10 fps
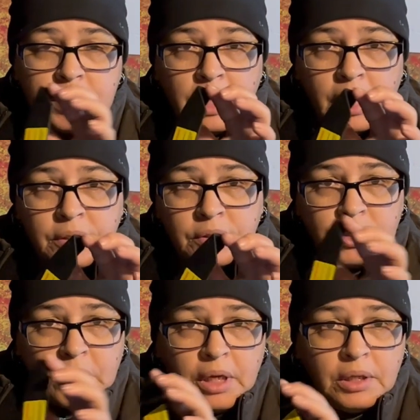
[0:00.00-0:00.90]
case the
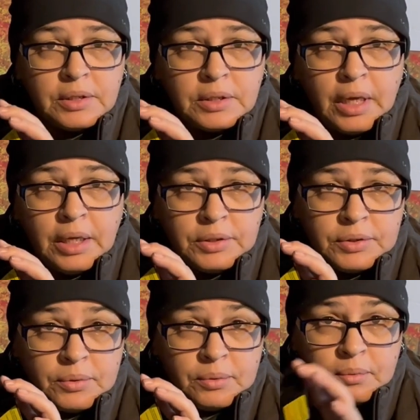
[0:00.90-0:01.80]
chain decided
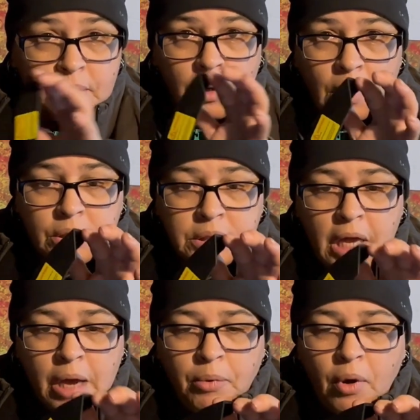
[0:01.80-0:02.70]
to
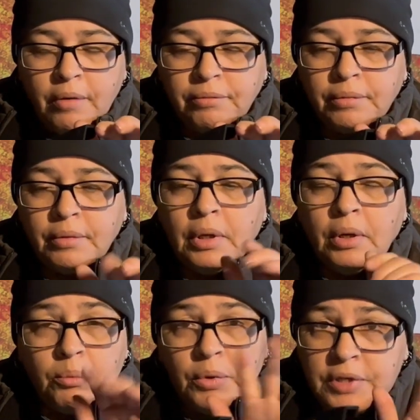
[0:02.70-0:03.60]
snap off,
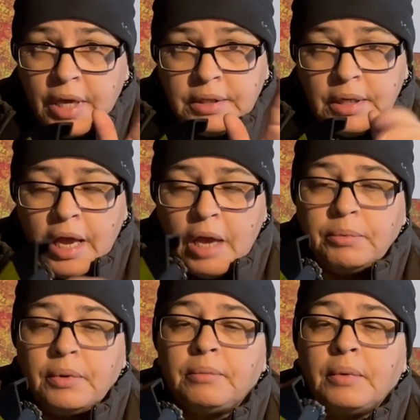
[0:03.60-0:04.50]
which that didn't
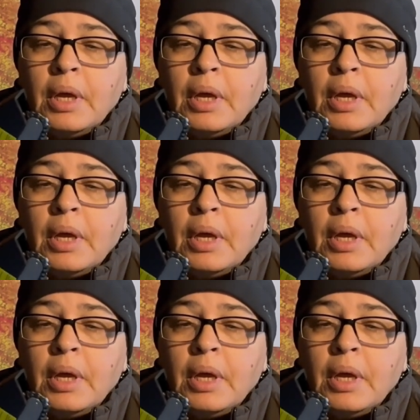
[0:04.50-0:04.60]
happen.